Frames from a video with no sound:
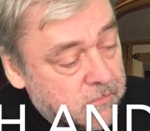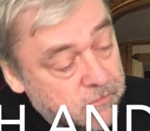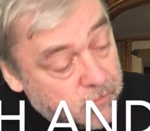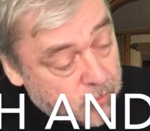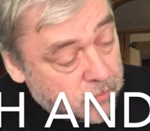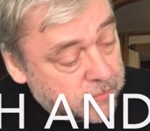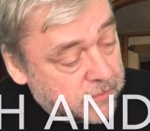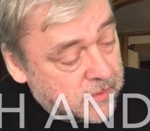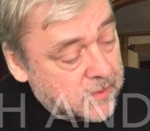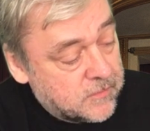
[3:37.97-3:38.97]
4th,
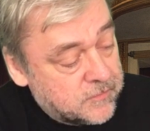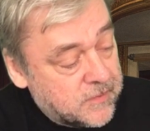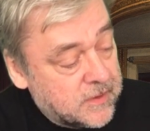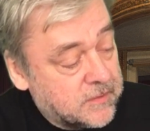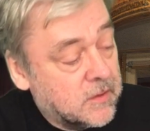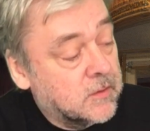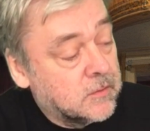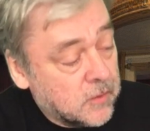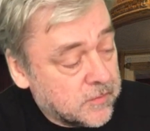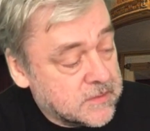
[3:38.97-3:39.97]
5th,
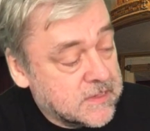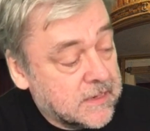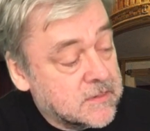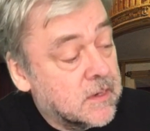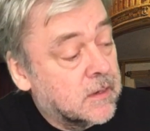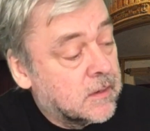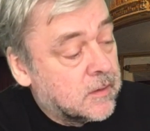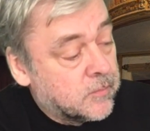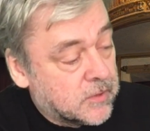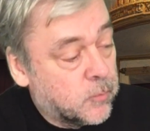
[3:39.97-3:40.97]
not the 6th,
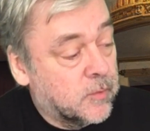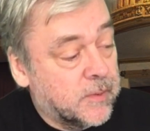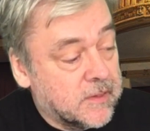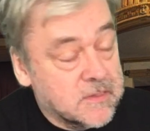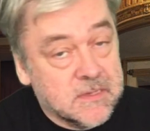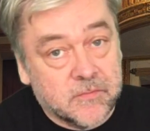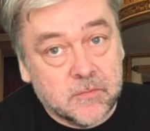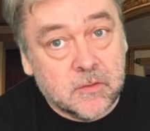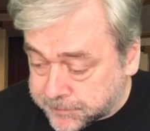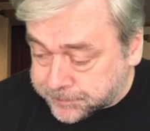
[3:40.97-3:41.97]
but you will play the
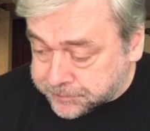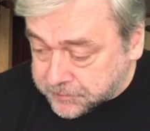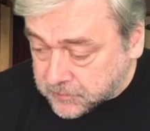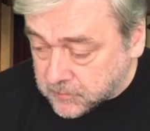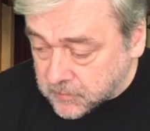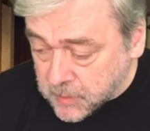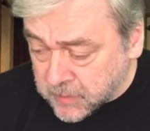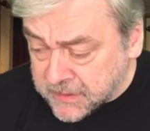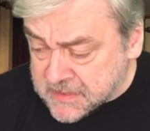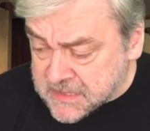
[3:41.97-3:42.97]
7th. But
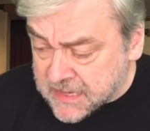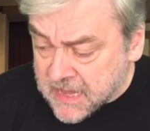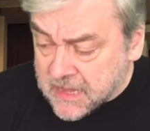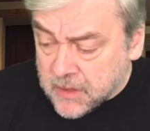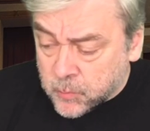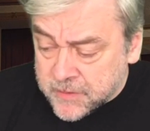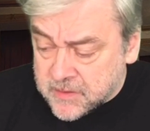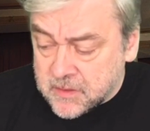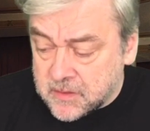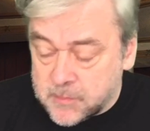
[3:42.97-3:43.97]
like I say, whether
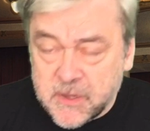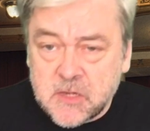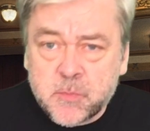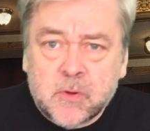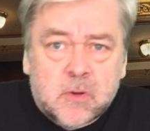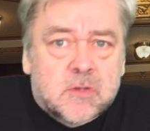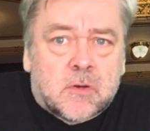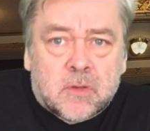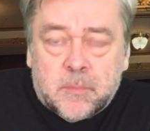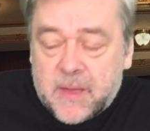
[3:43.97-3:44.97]
you're the Beach Boys
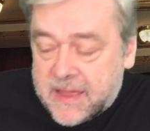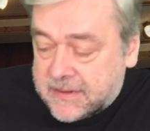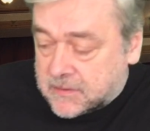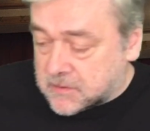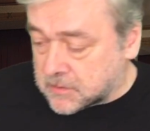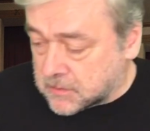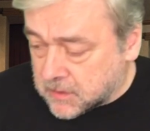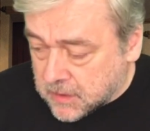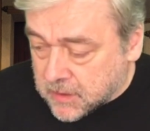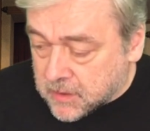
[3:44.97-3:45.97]
or your band,
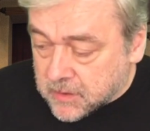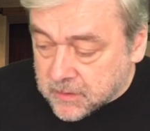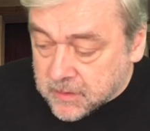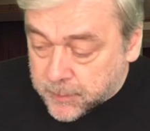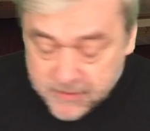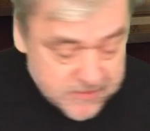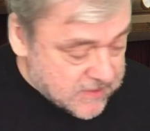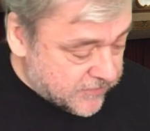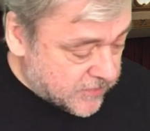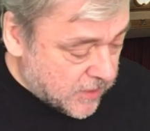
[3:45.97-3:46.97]
you play the
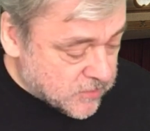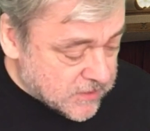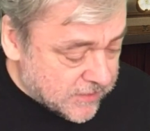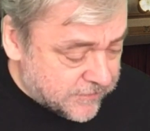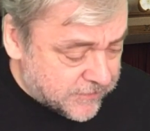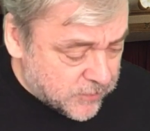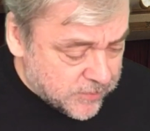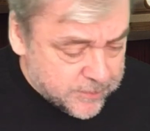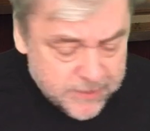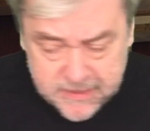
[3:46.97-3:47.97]
7 notes. If you're
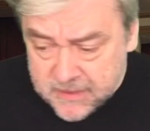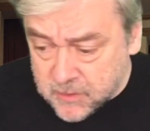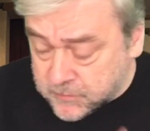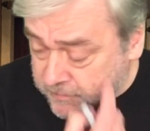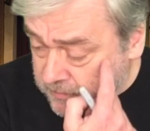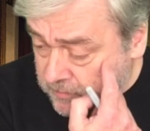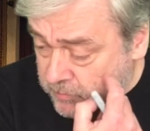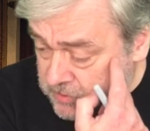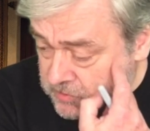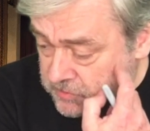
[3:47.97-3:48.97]
Beethoven,
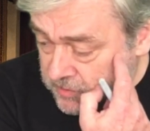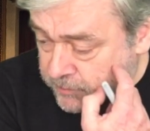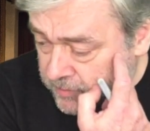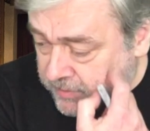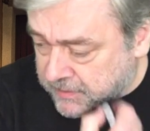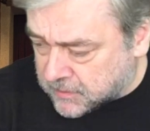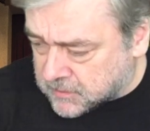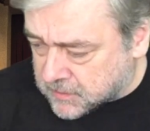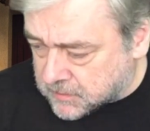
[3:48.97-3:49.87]
which you're probably not,